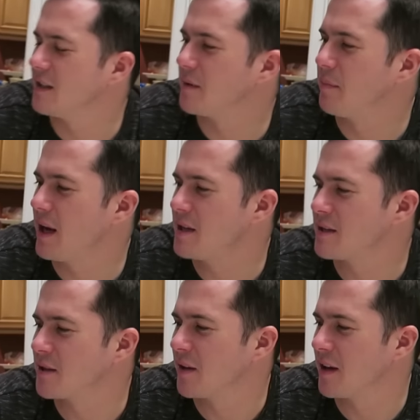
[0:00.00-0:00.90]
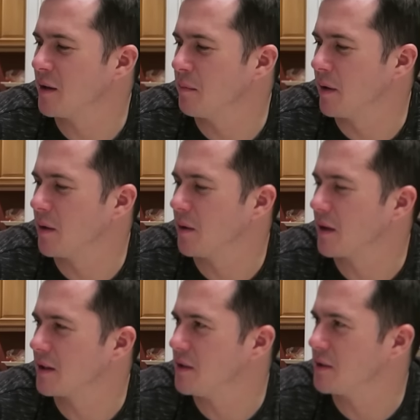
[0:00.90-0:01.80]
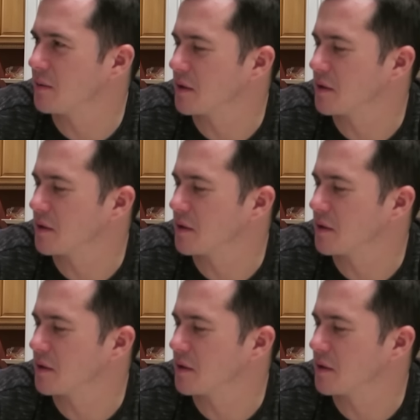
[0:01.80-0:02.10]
Is the paste so that your butthole gets used to